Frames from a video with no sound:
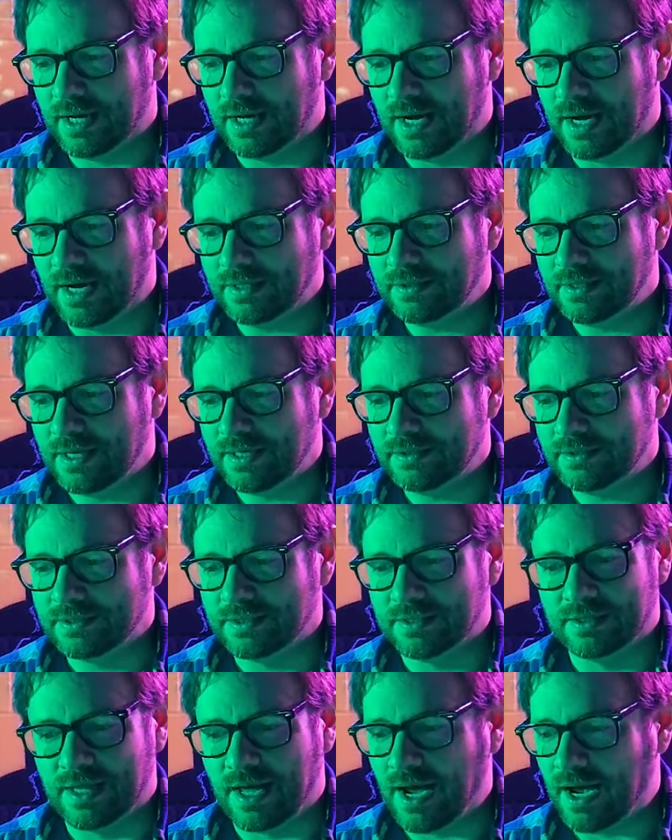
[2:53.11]
I liked
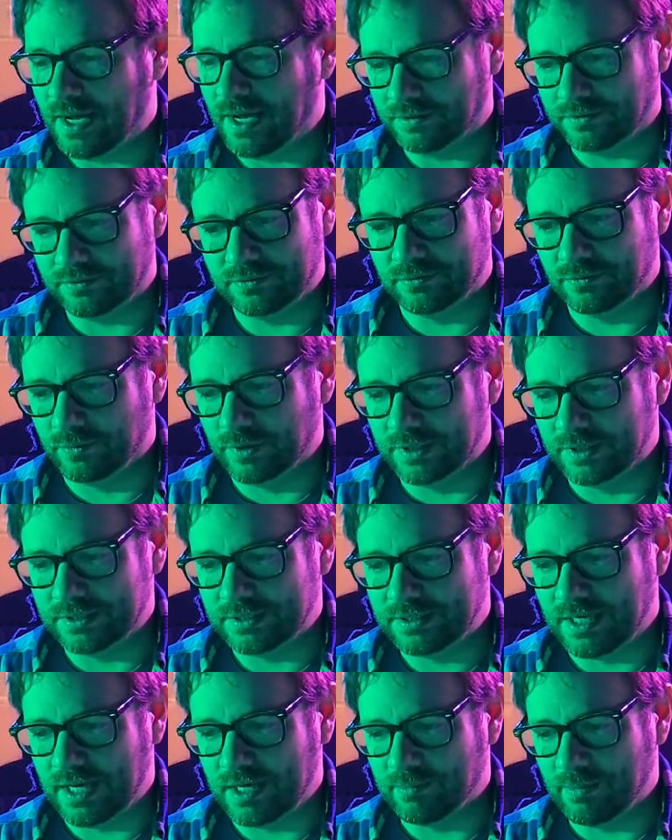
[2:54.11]
it a lot when
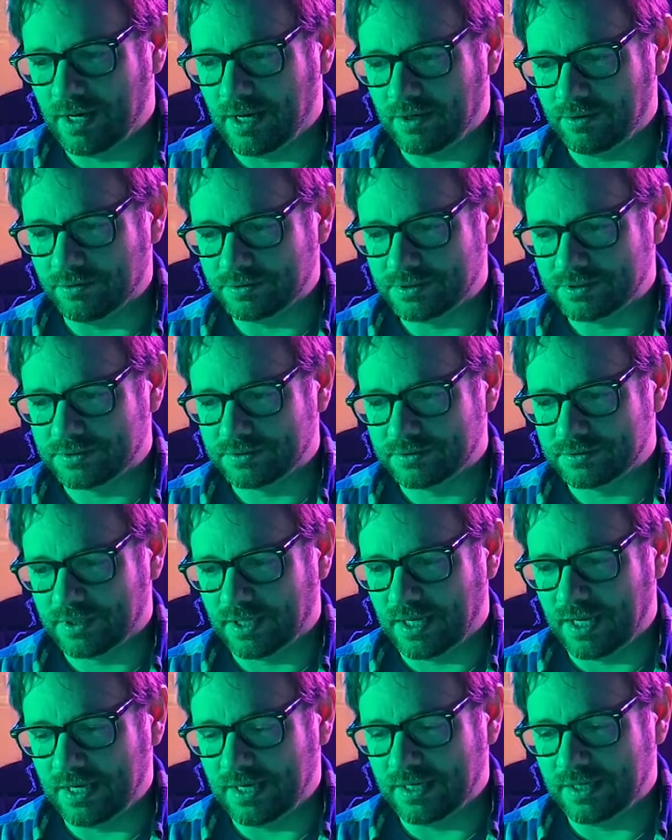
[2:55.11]
it came out,
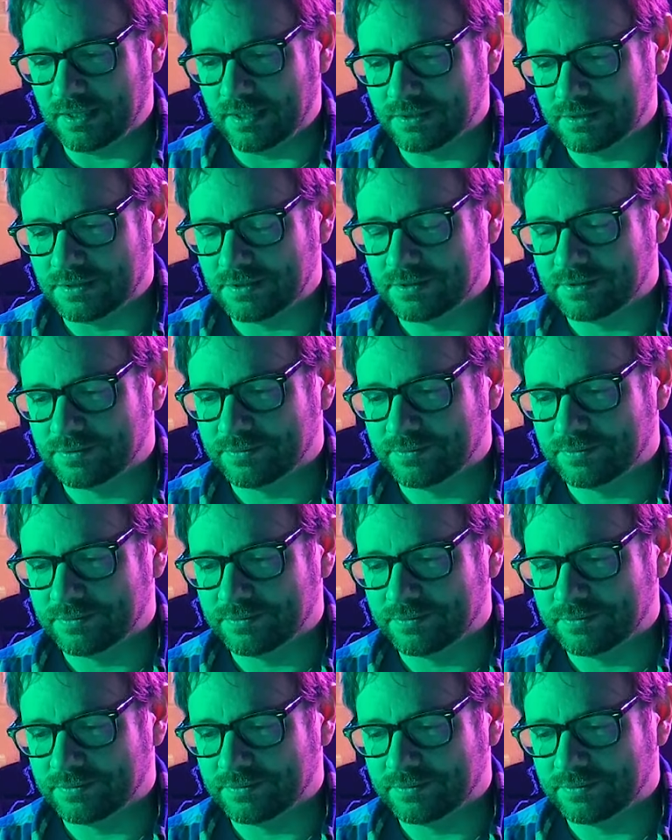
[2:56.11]
and